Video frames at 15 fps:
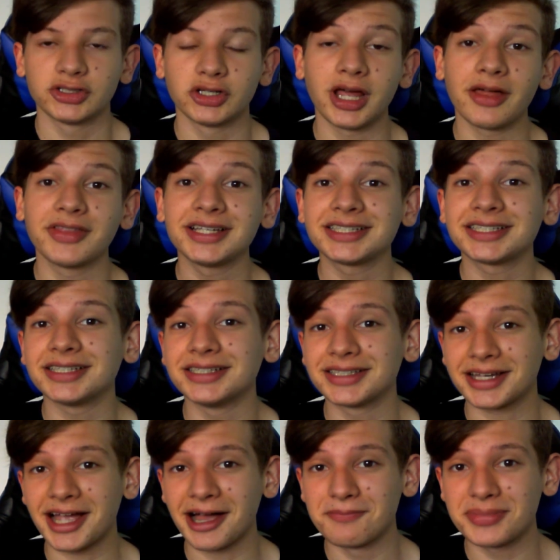So now this is
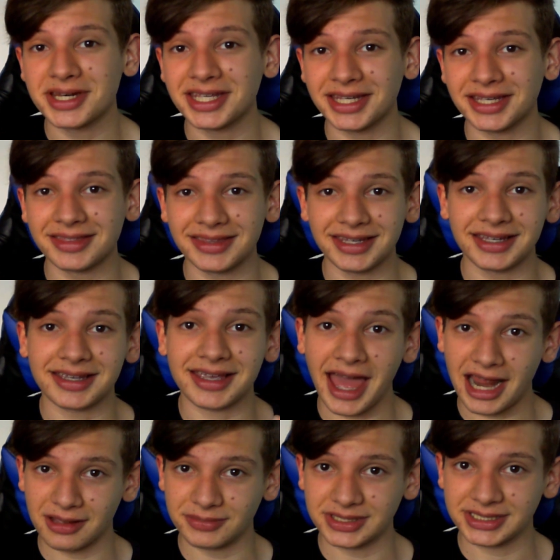a company in the
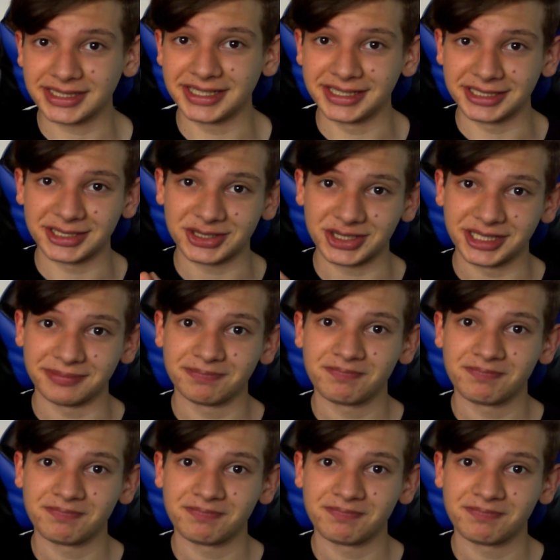cannabis industry.